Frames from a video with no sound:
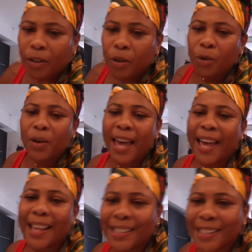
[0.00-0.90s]
Who
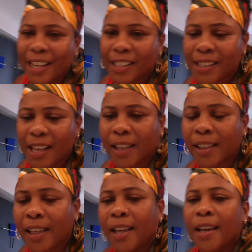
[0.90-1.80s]
has their
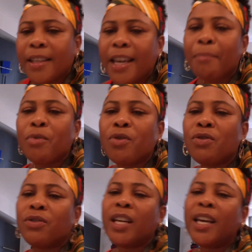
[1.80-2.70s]
sun, their
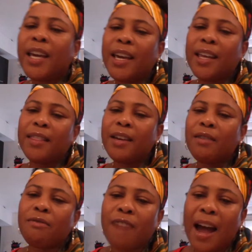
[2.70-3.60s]
moon, and their
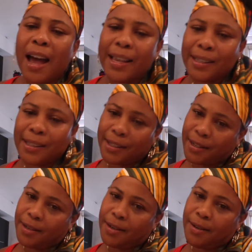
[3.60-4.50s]

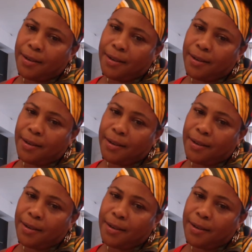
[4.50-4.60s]
rising?